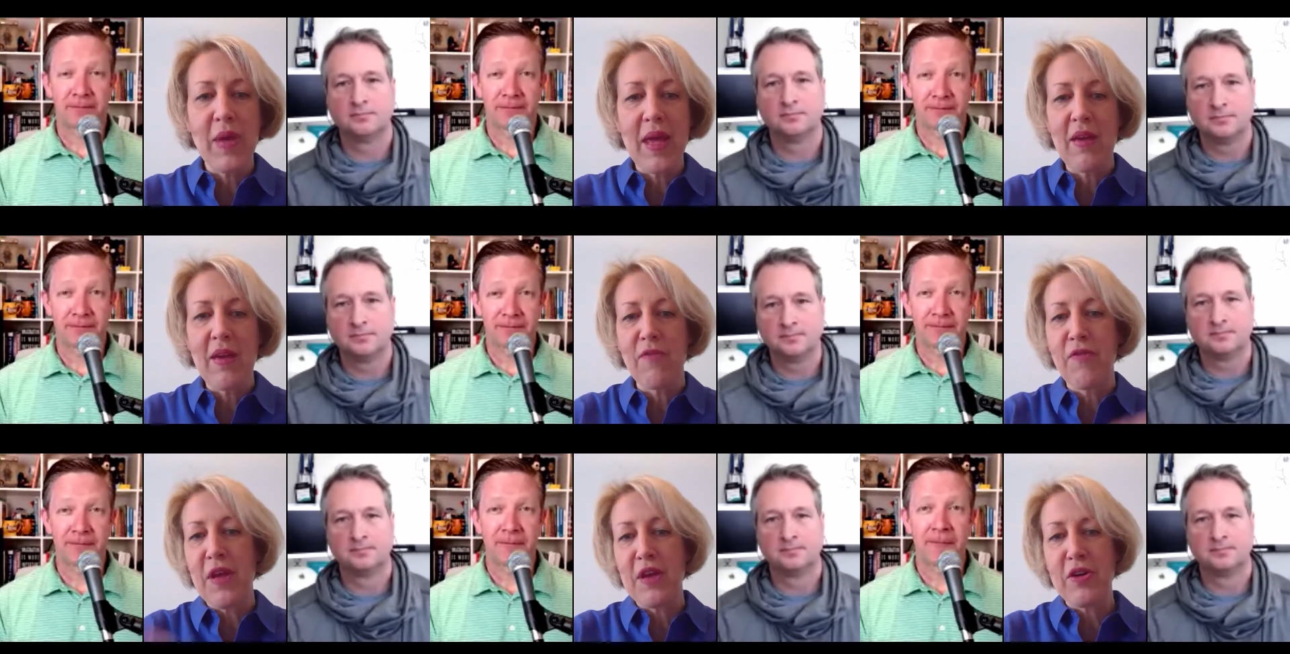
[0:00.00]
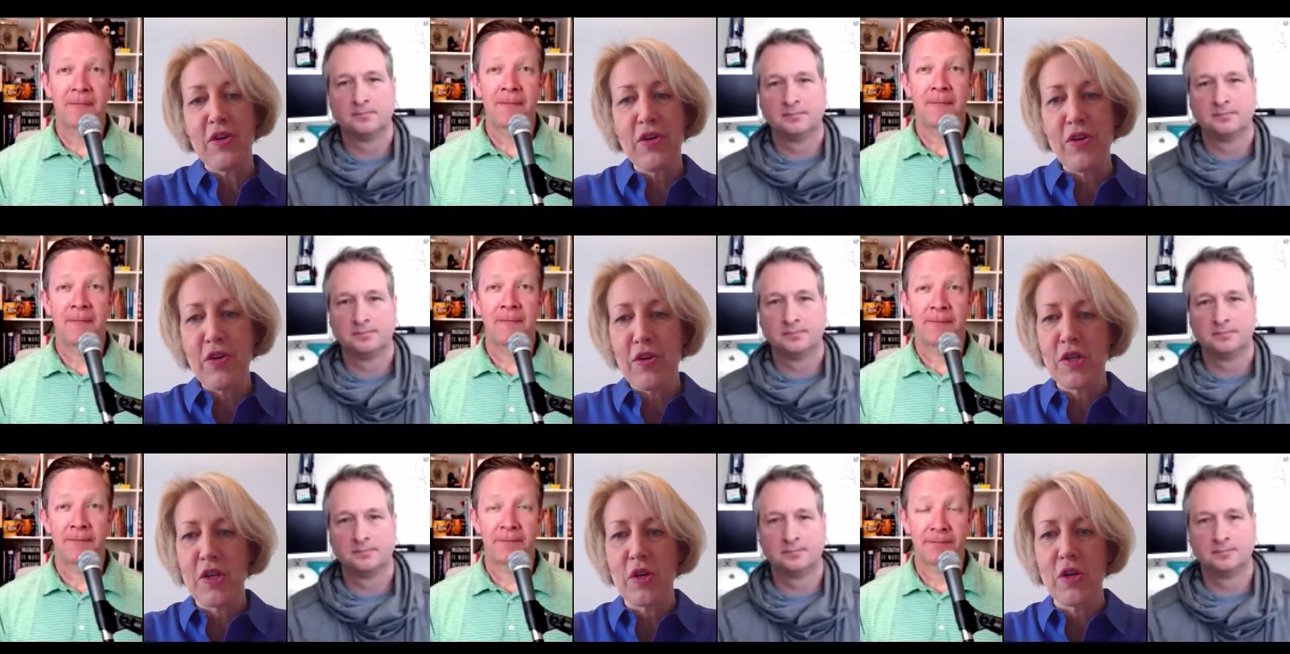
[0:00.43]
Speaker 1: week
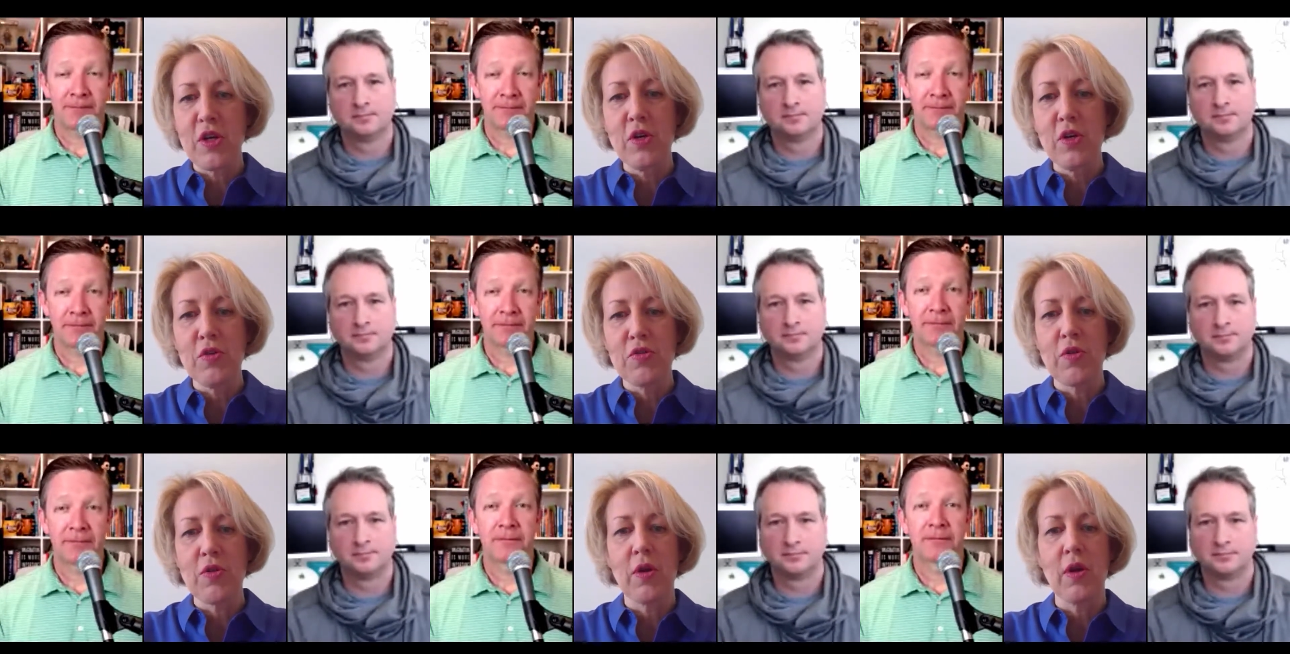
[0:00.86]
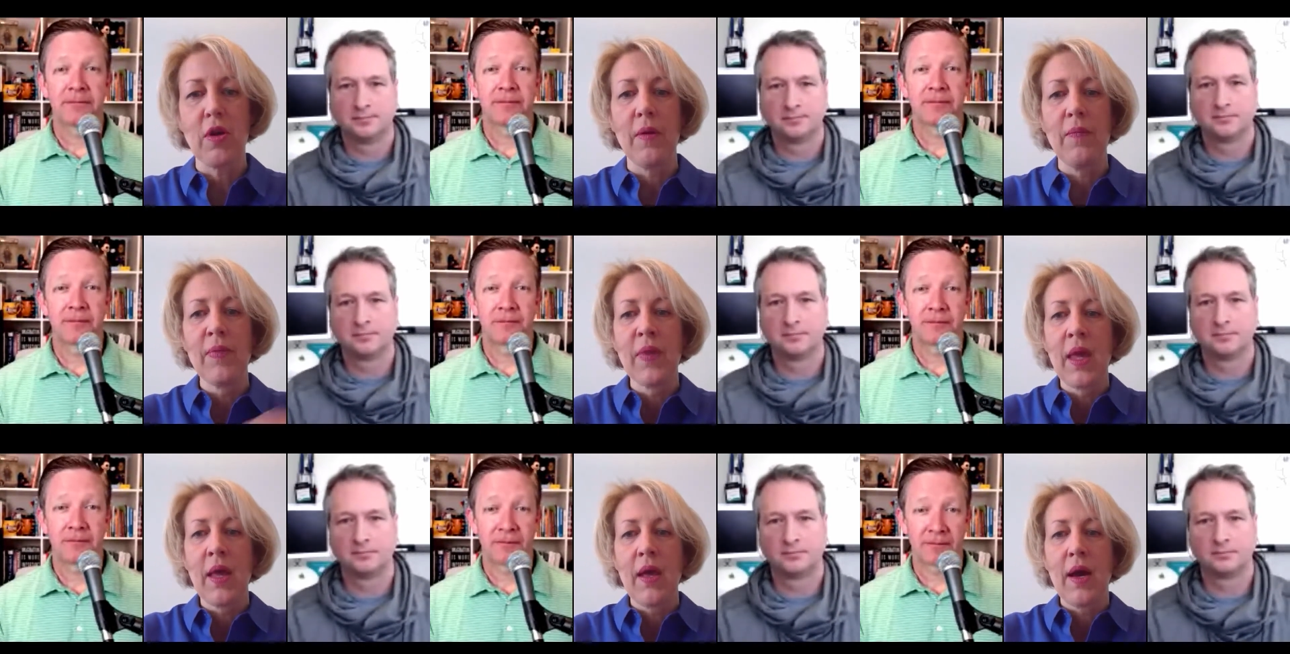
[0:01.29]
vendor neutral
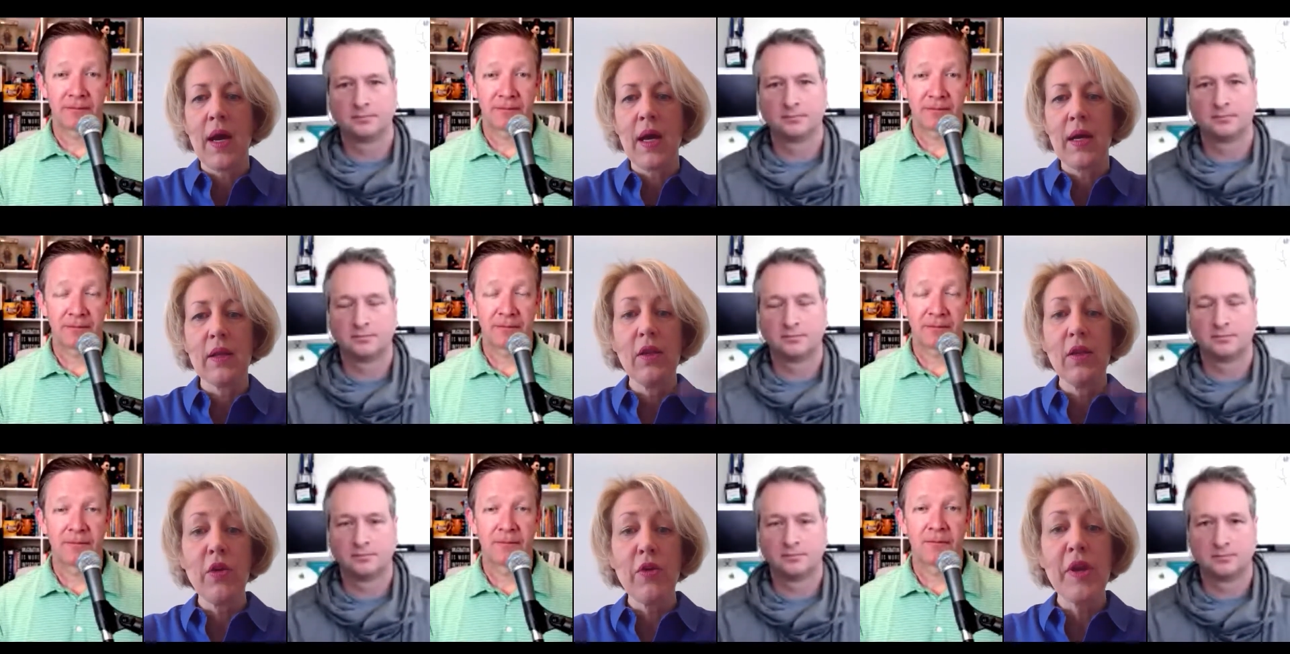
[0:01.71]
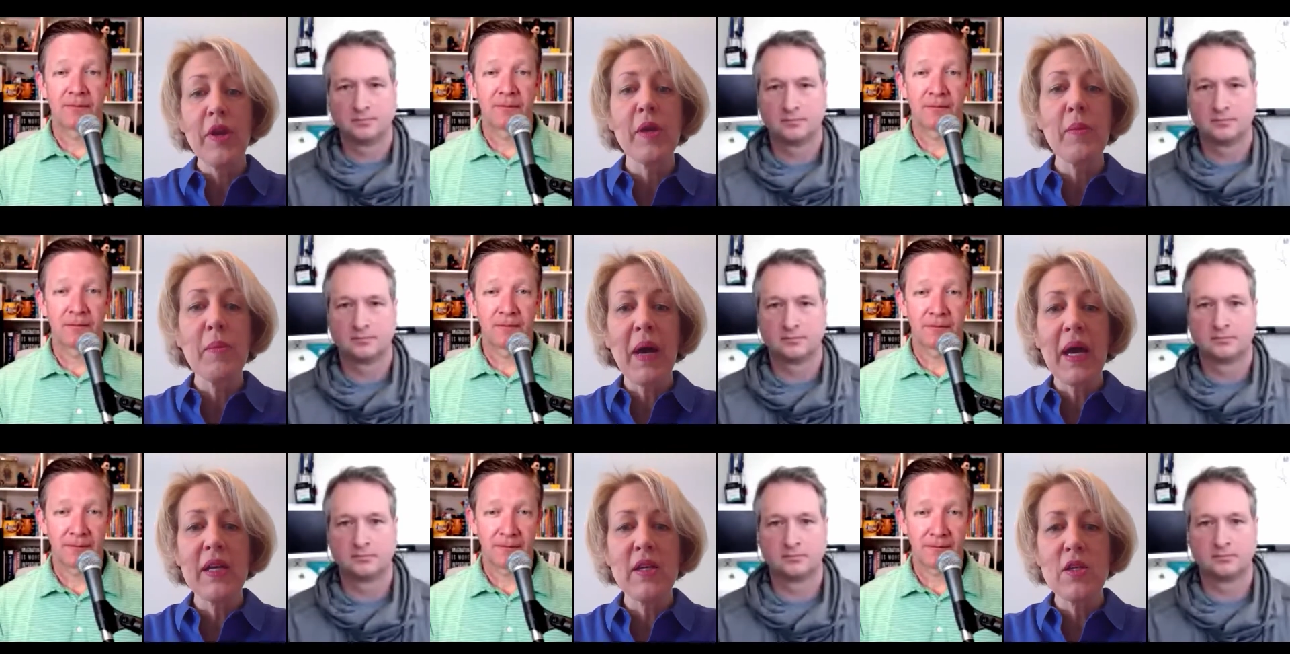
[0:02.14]
uh, learning
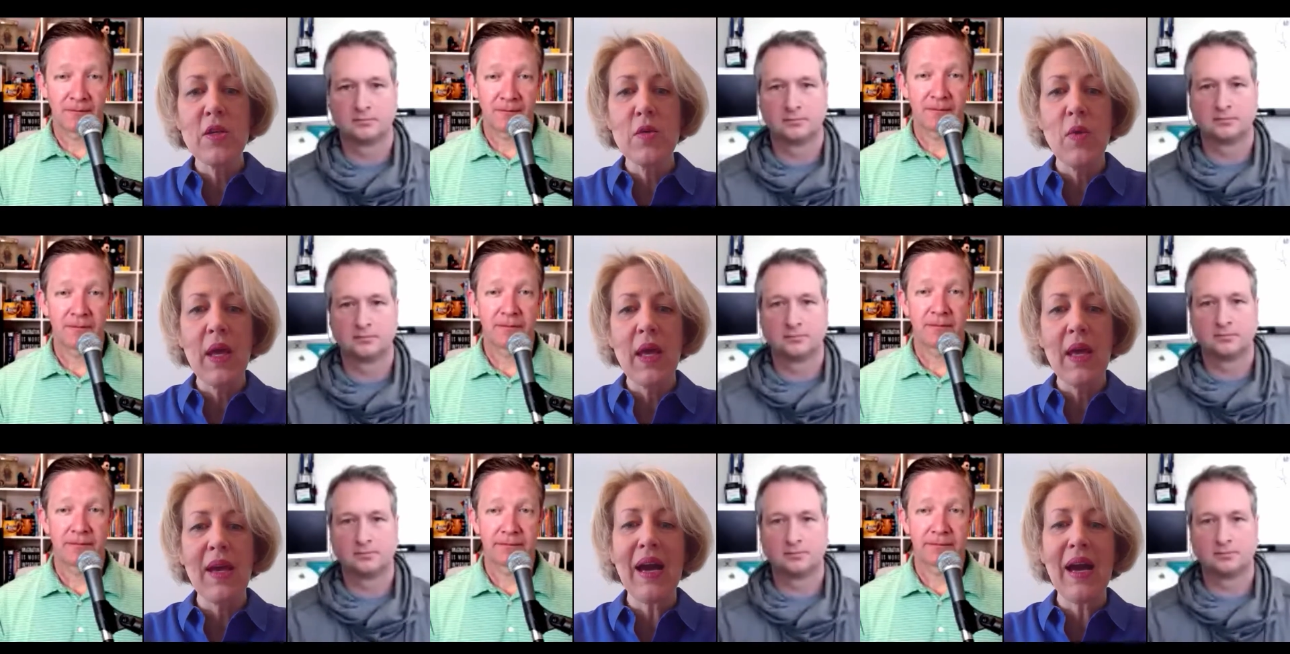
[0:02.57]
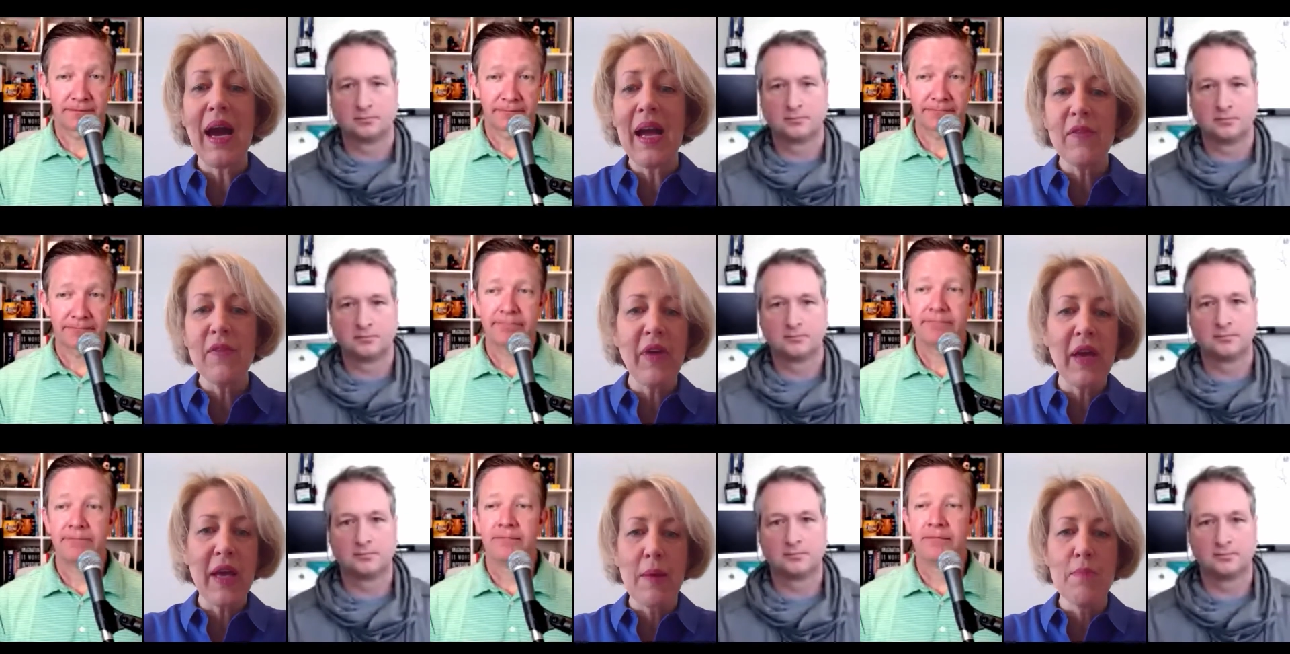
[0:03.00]
by doing kind
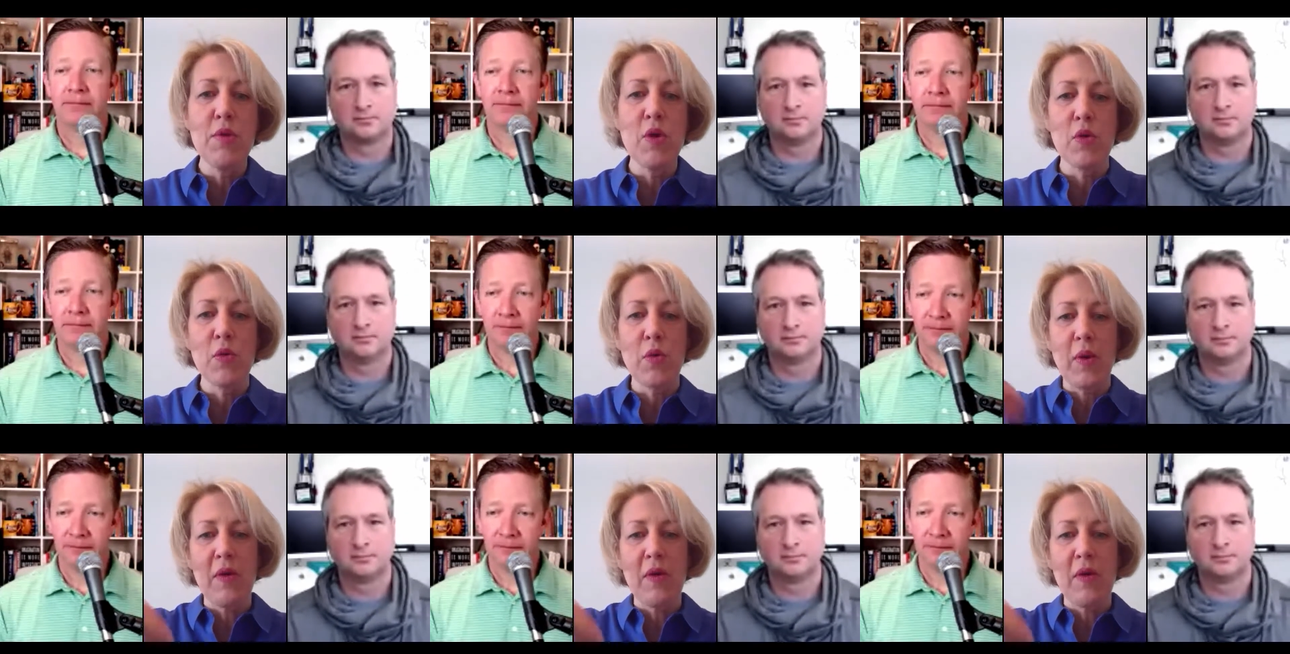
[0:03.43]
of like a MOOC.